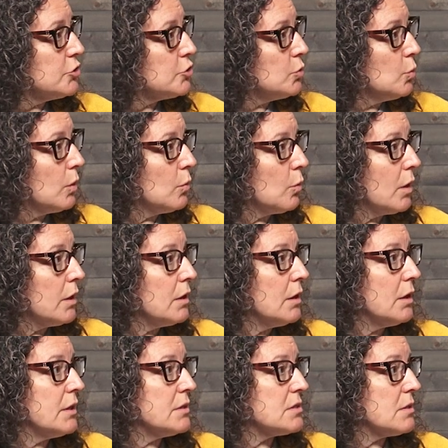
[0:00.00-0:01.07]
211
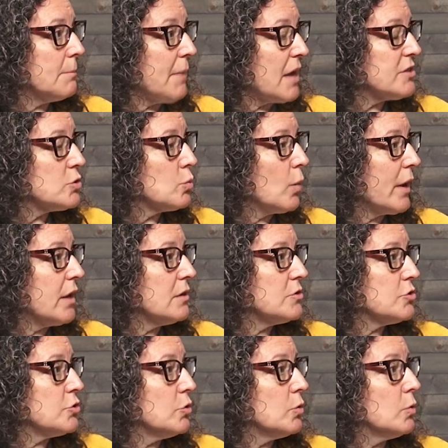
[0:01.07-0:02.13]
is the best way
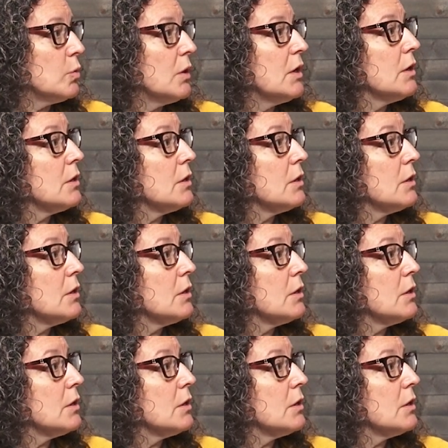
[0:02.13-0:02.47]
to